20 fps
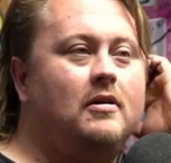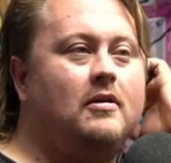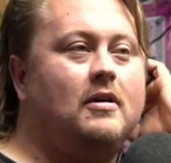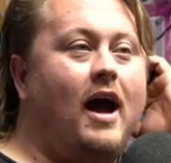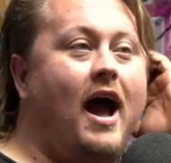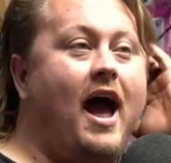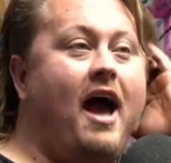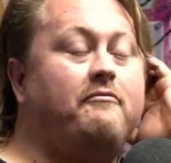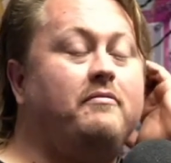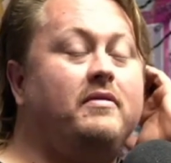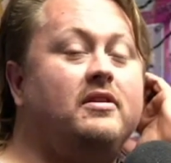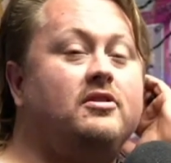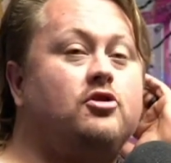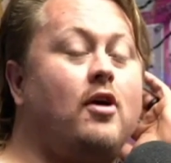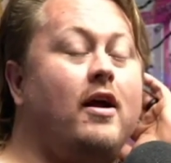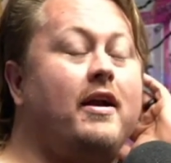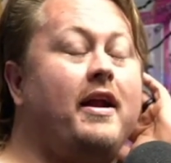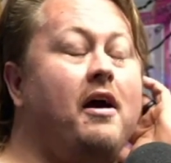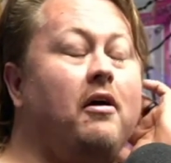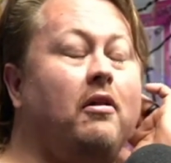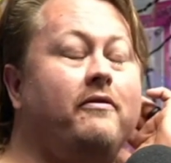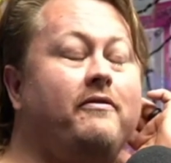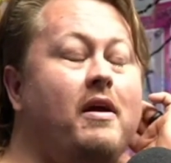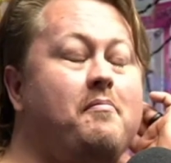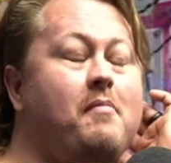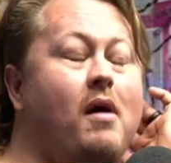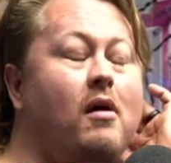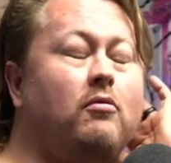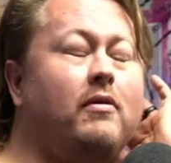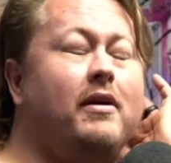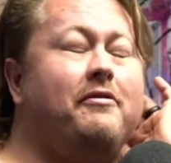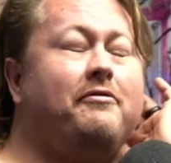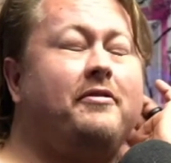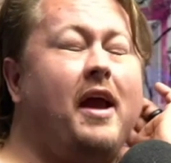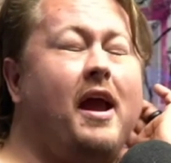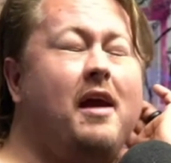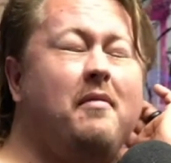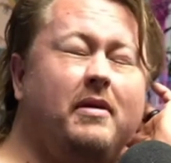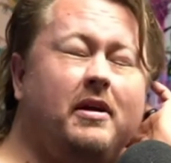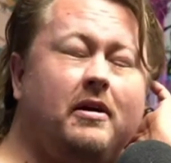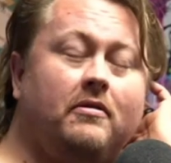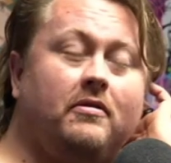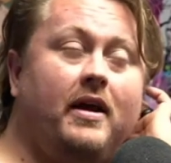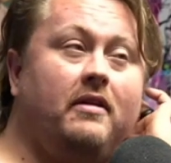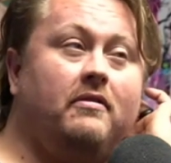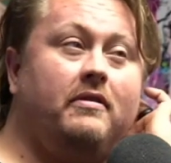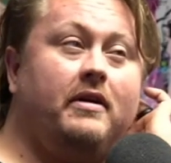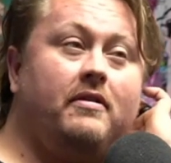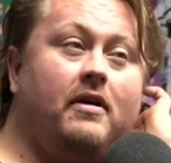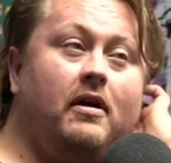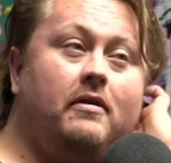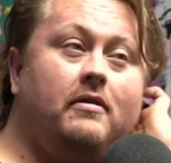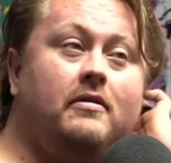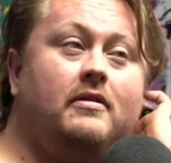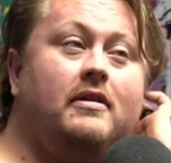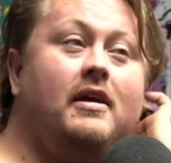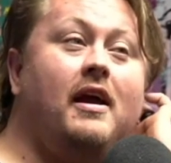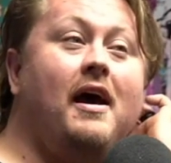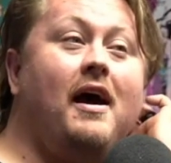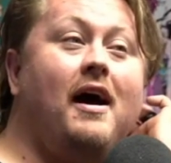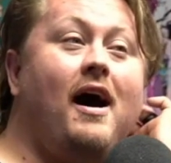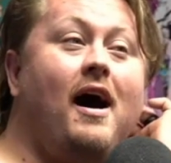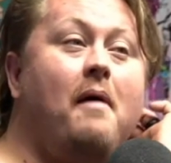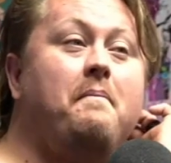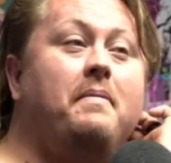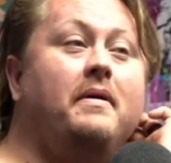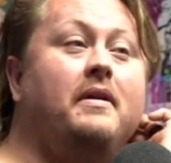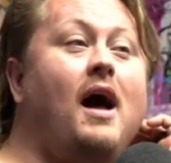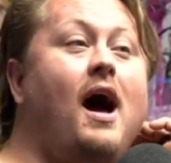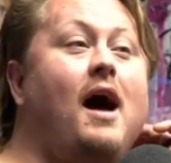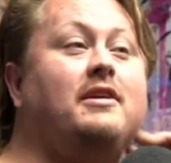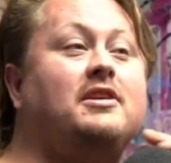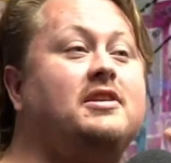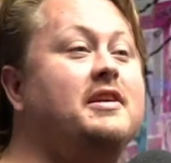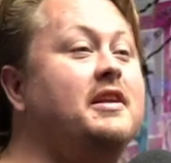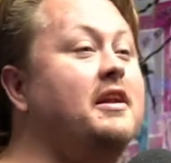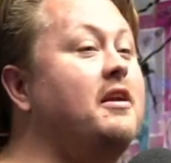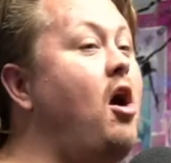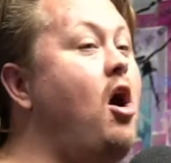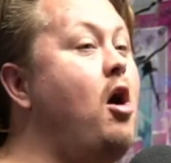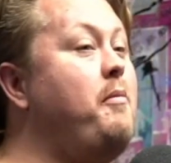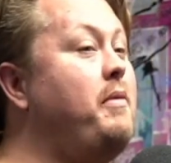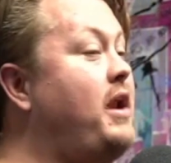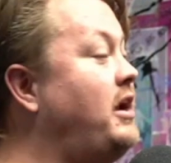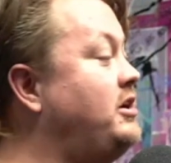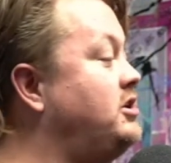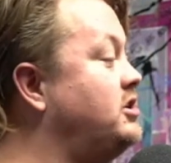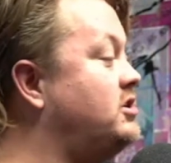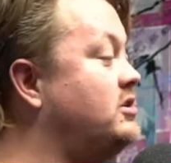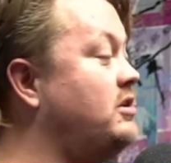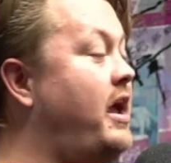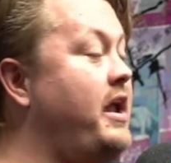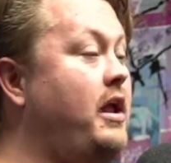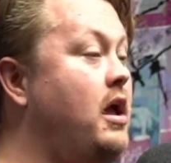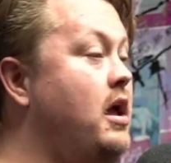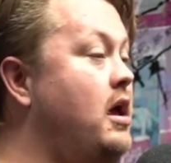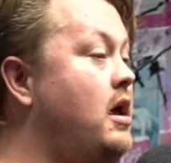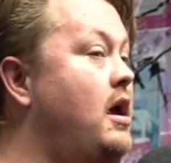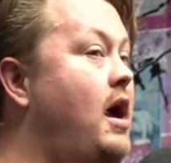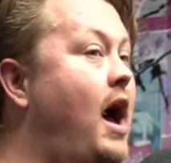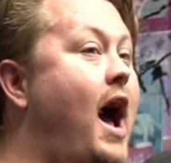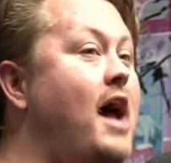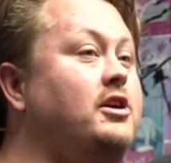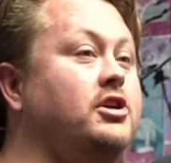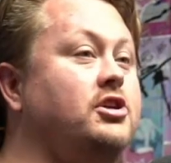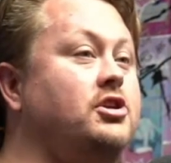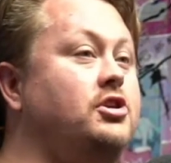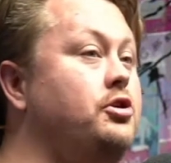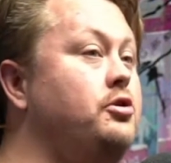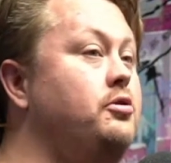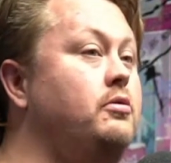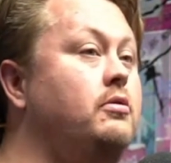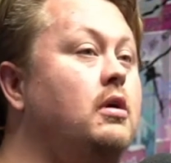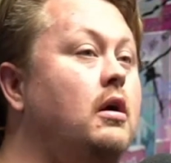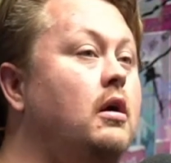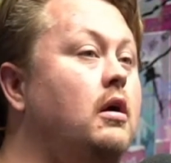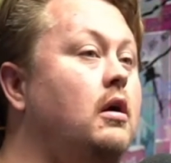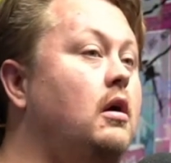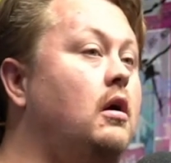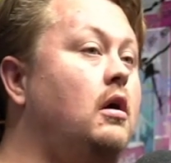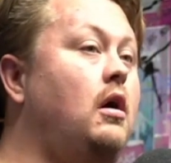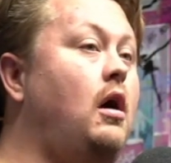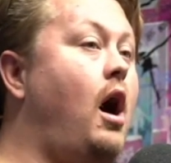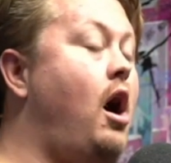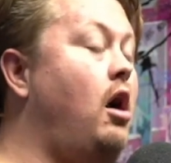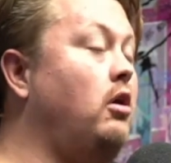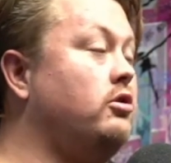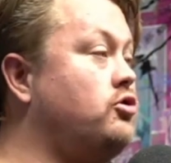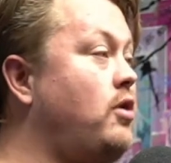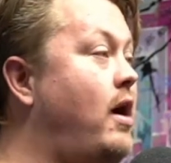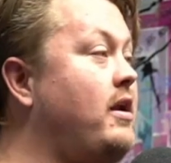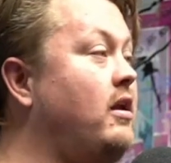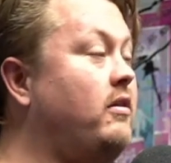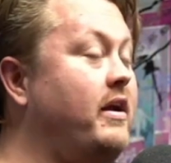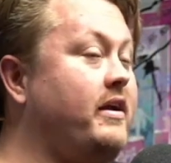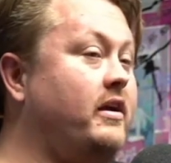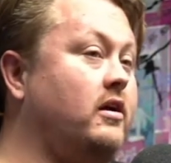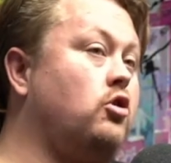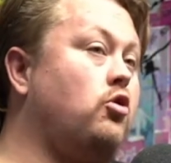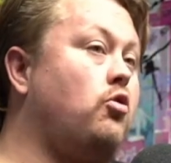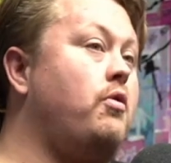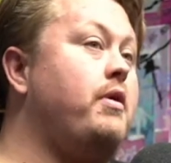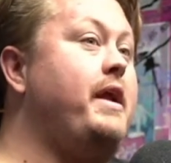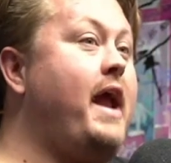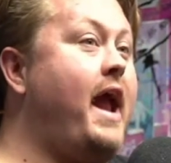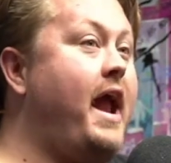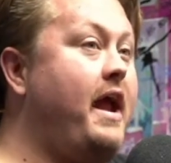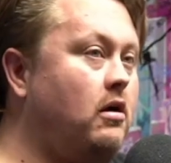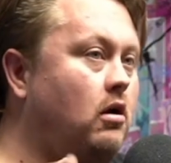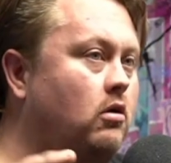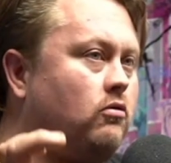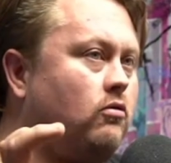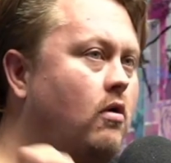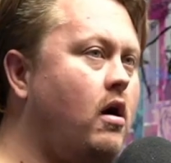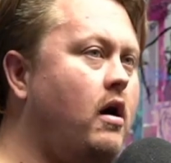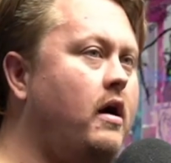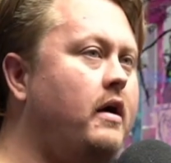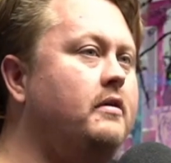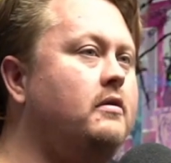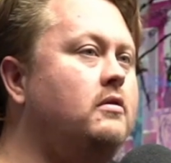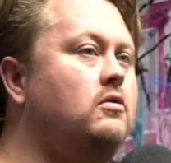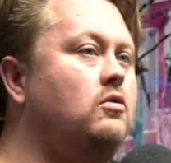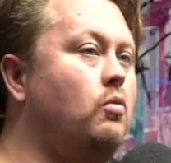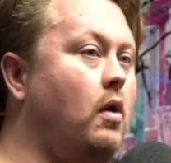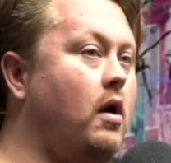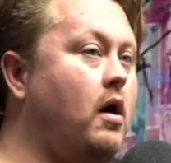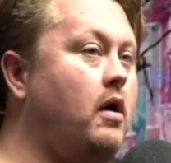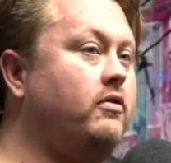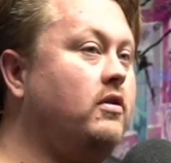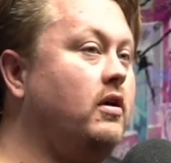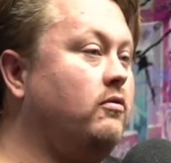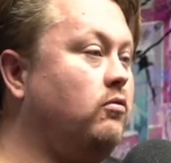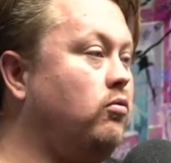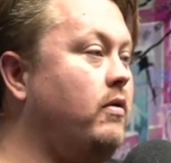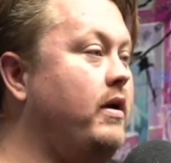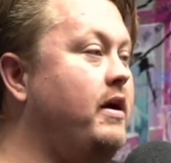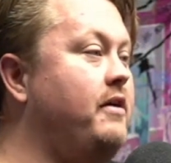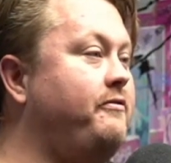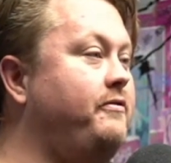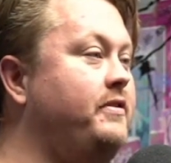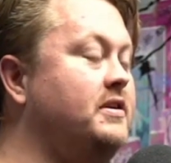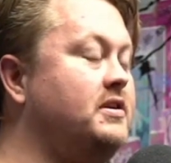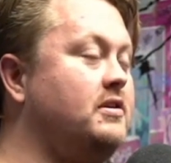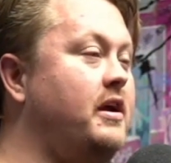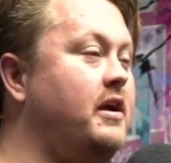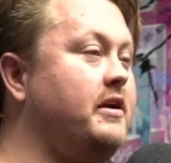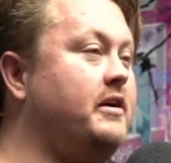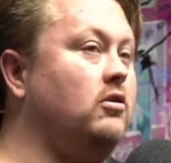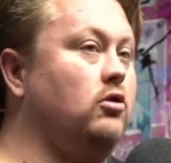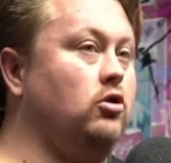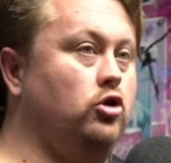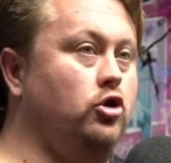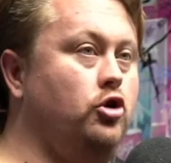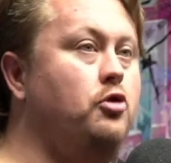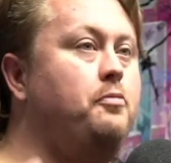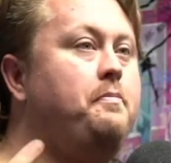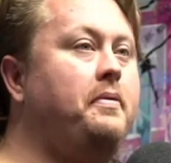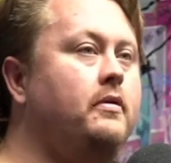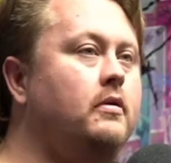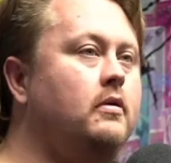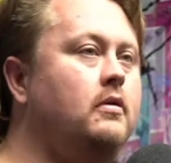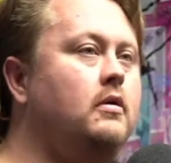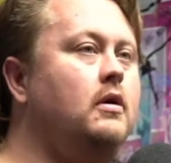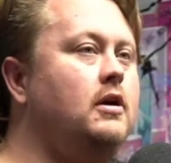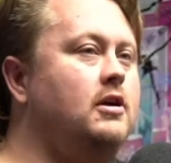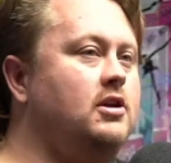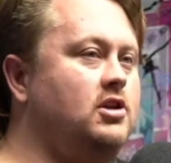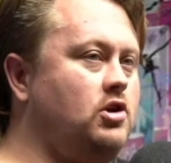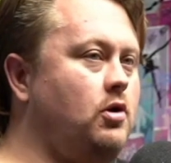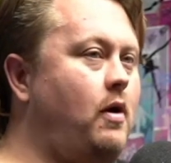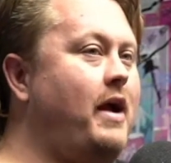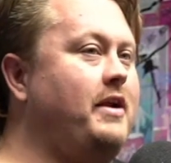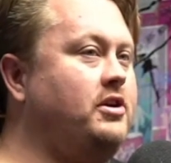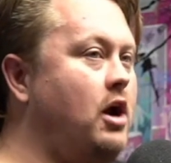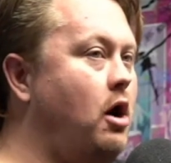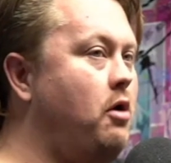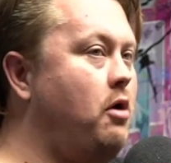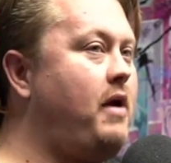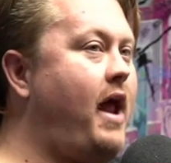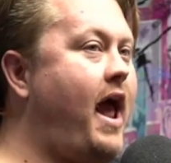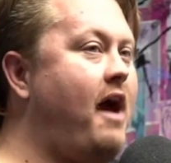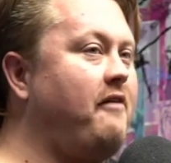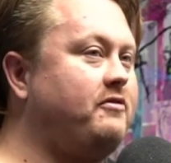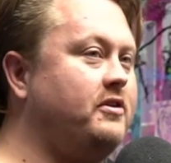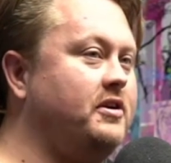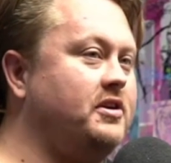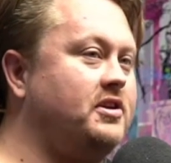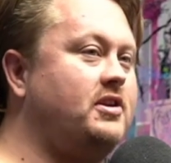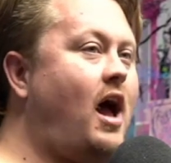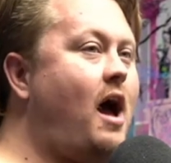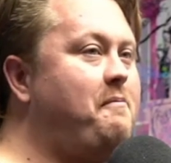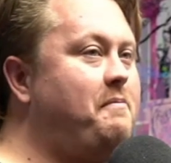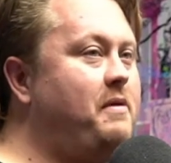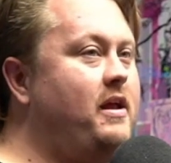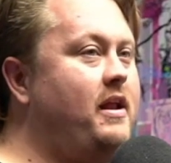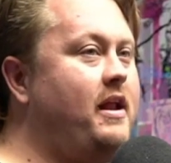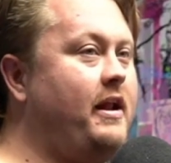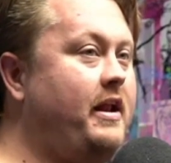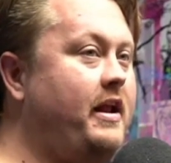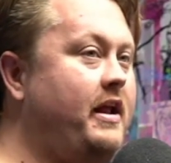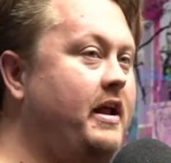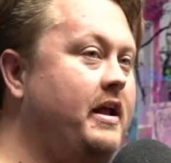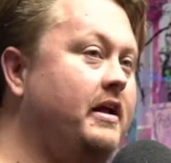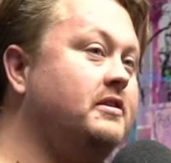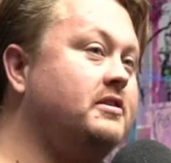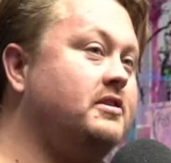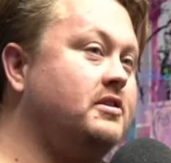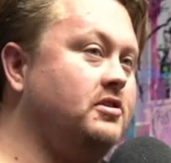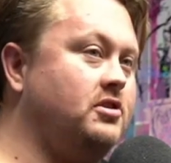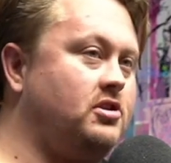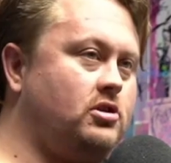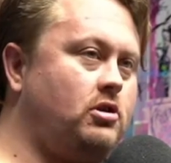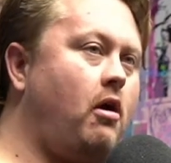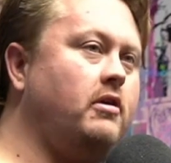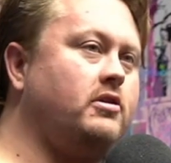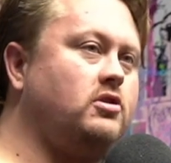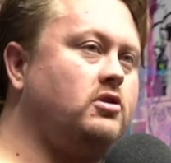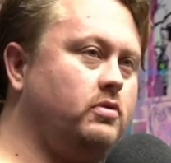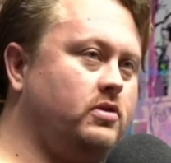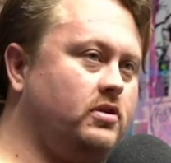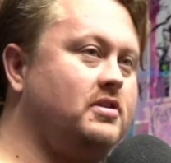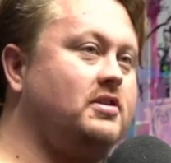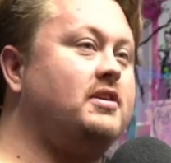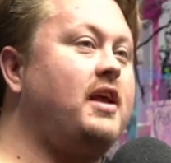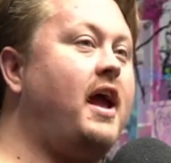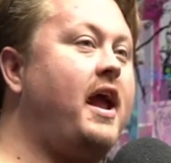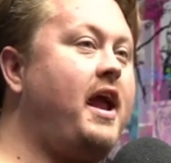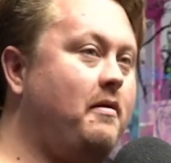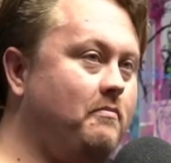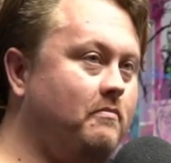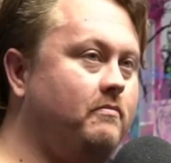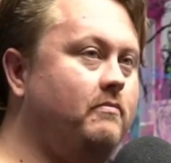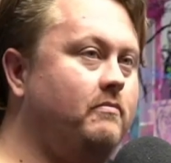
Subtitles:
I have been trying to elevate my riff game here lately, though. Yeah, I sit at home and I just I'll try to like create a run where the riff is like a loop, so I don't have to stop it and it ends and starts with the same